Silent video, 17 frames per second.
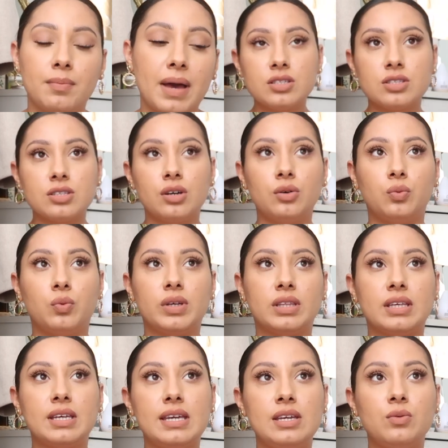Also
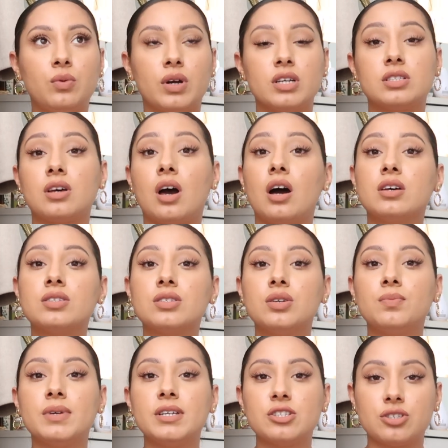with keywords,
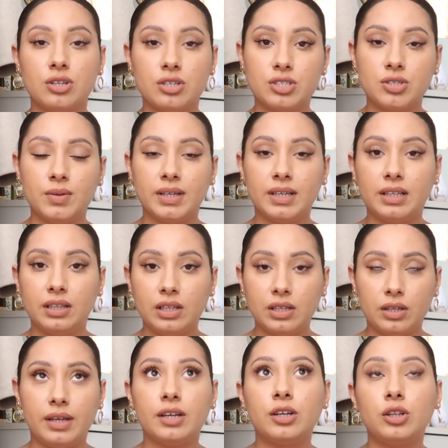also be sure to
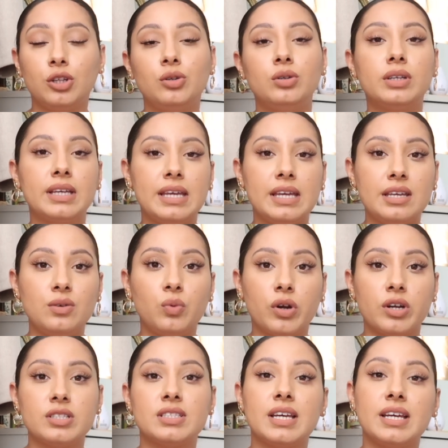include
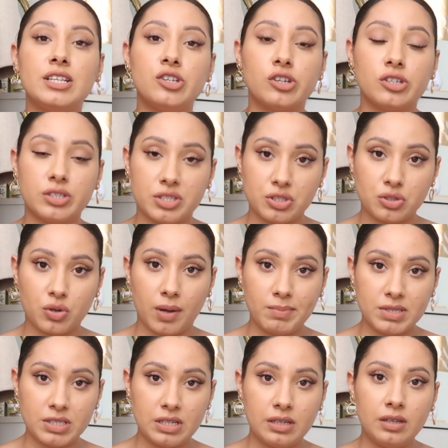keywords in your
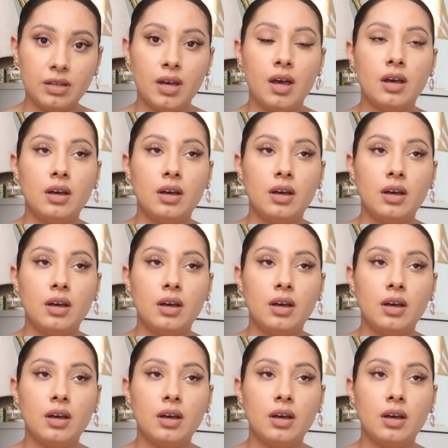description